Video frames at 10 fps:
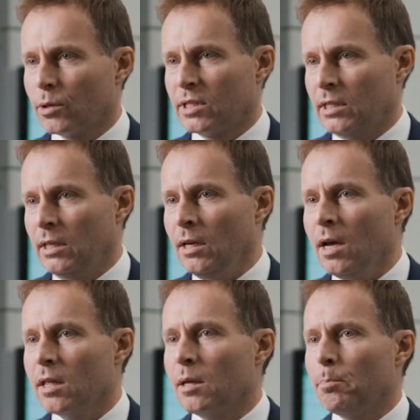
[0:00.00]
to see
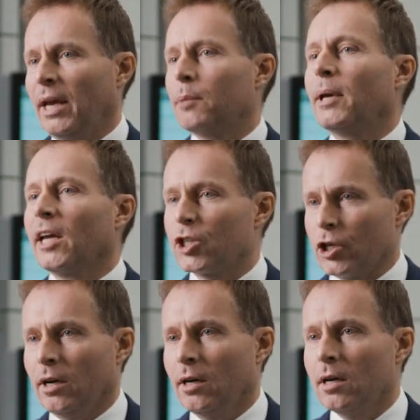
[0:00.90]
the big
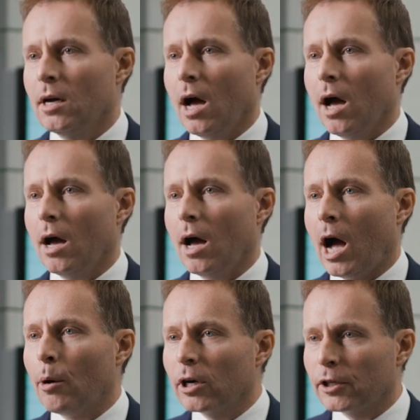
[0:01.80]
picture.
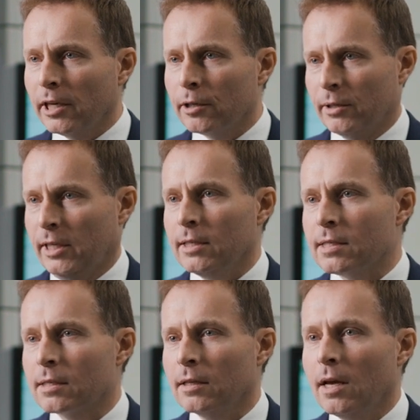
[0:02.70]
Our credo
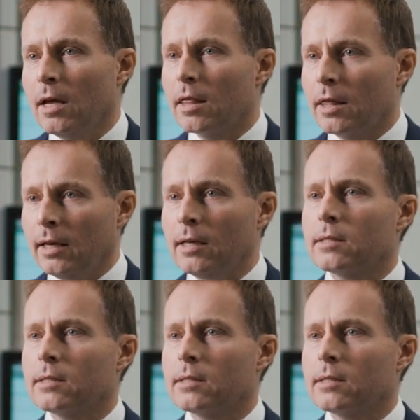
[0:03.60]
is think